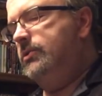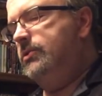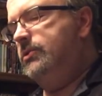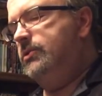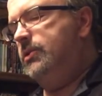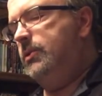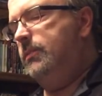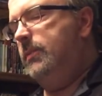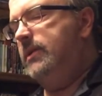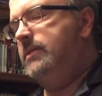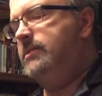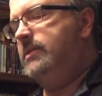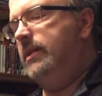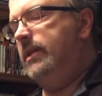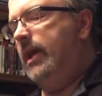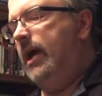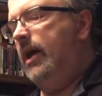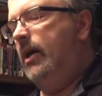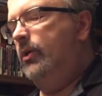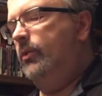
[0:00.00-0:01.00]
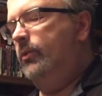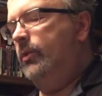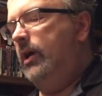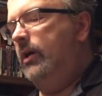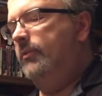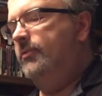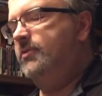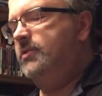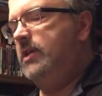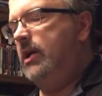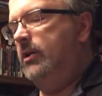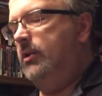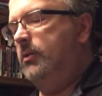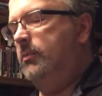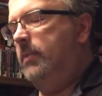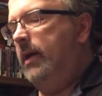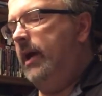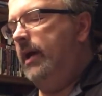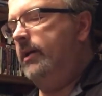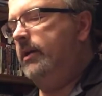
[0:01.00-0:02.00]
"Too busy now," Ralph
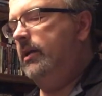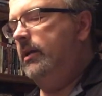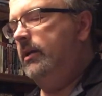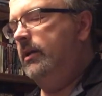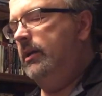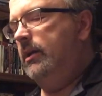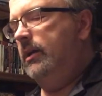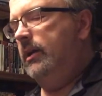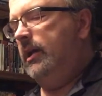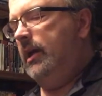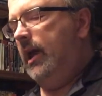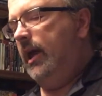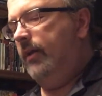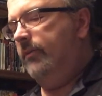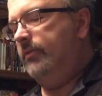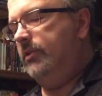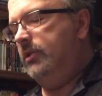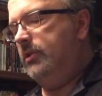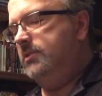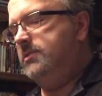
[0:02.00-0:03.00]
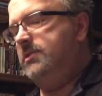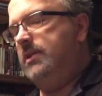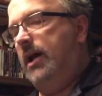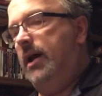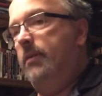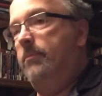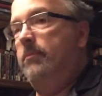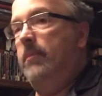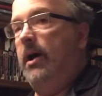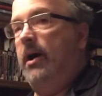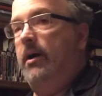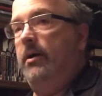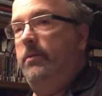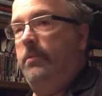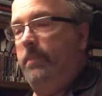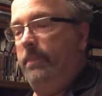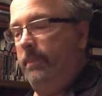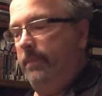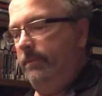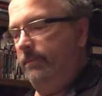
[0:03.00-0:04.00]
shouted back. "Have a good time, Ma."
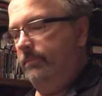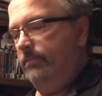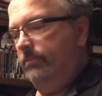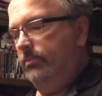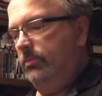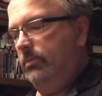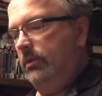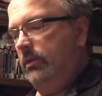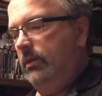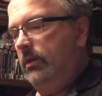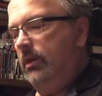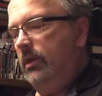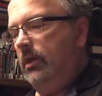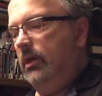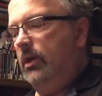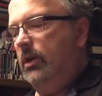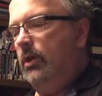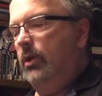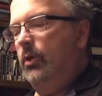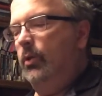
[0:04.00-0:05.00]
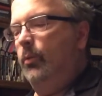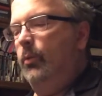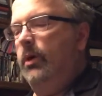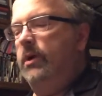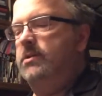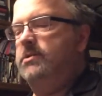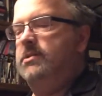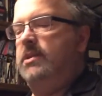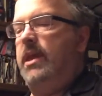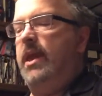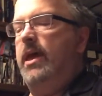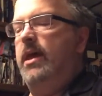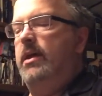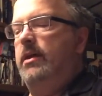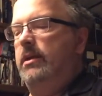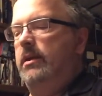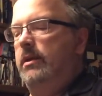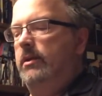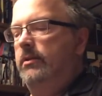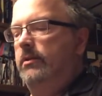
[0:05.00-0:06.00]
"Where's
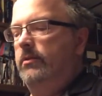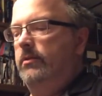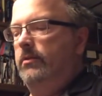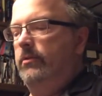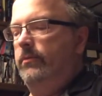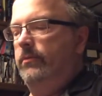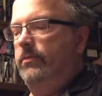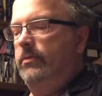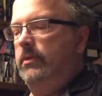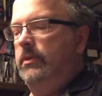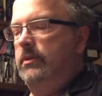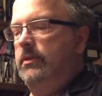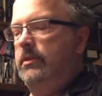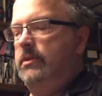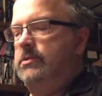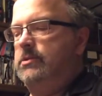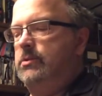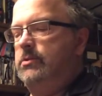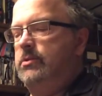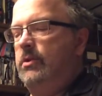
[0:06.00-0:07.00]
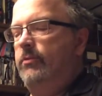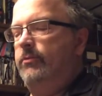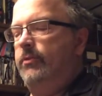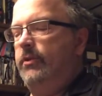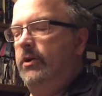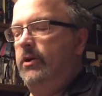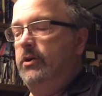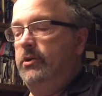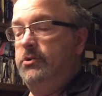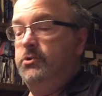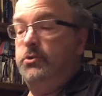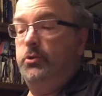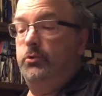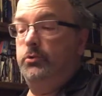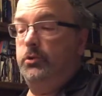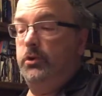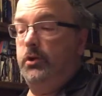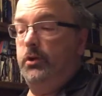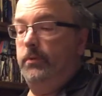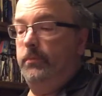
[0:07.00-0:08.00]
Ken?" This was over her
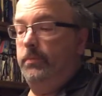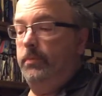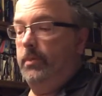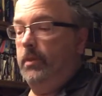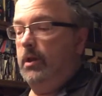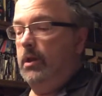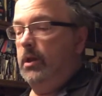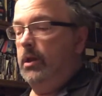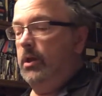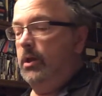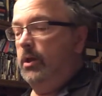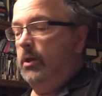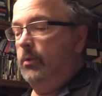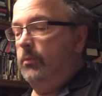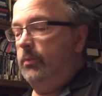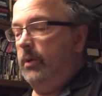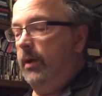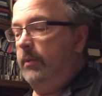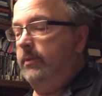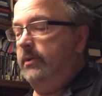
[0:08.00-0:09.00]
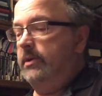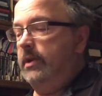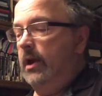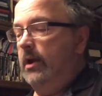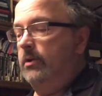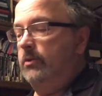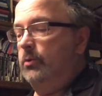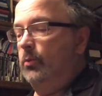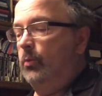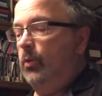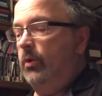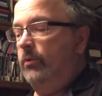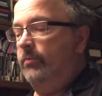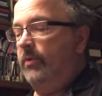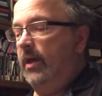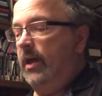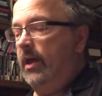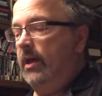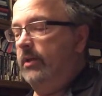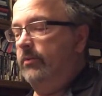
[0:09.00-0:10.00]
shoulder. "Probably down at the wharf
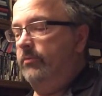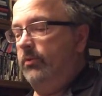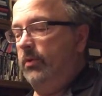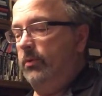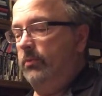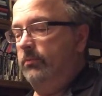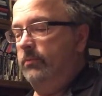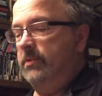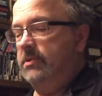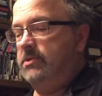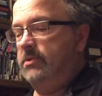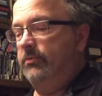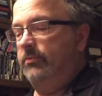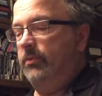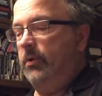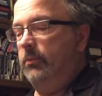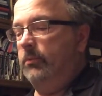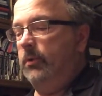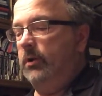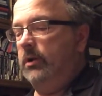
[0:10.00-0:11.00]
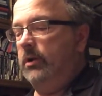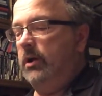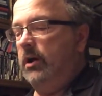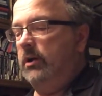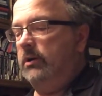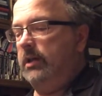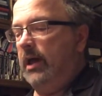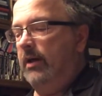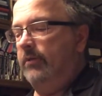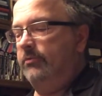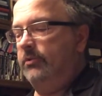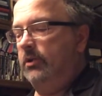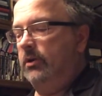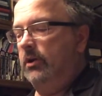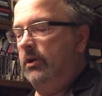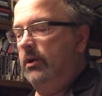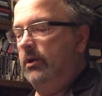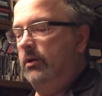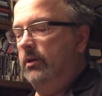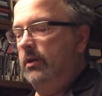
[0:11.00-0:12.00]
ahead of you," Mr. Philbrook called after
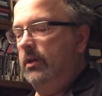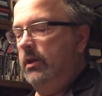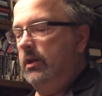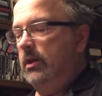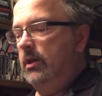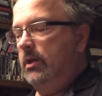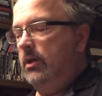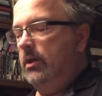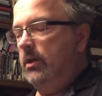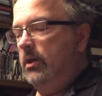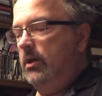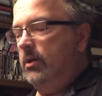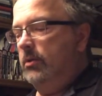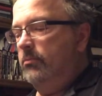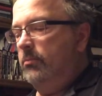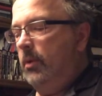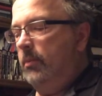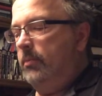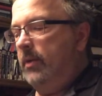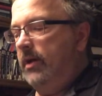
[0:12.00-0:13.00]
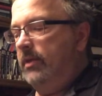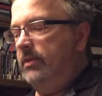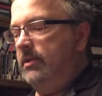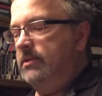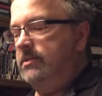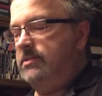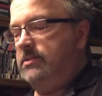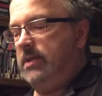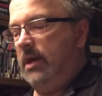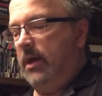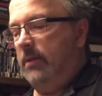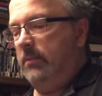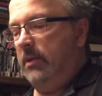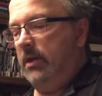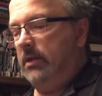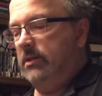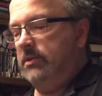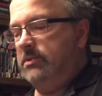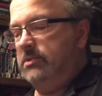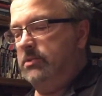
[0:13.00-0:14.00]
her. But by this time
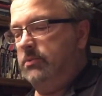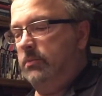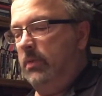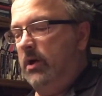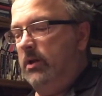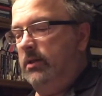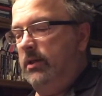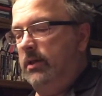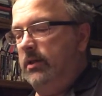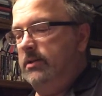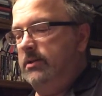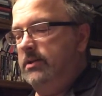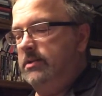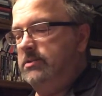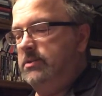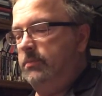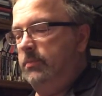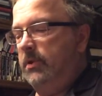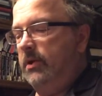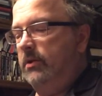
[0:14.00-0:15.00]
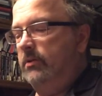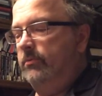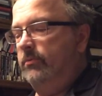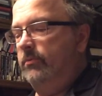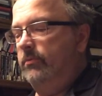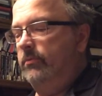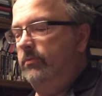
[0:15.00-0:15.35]
Ella Small had appeared